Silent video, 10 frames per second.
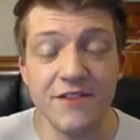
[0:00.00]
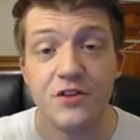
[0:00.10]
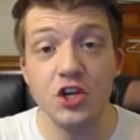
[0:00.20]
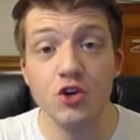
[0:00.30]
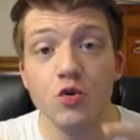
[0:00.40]

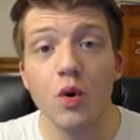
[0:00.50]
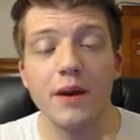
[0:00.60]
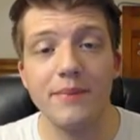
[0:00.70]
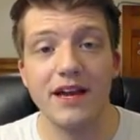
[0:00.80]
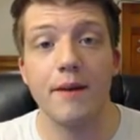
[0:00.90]
if you
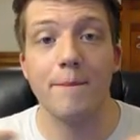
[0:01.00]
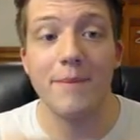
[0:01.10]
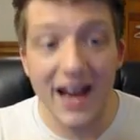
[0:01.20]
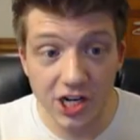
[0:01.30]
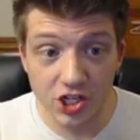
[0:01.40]
want to be on
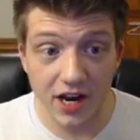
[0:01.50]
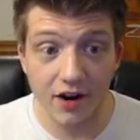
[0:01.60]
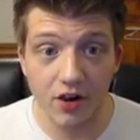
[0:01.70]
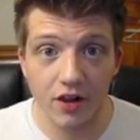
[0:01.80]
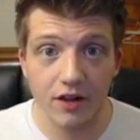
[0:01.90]
my
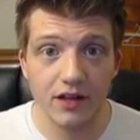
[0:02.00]
channel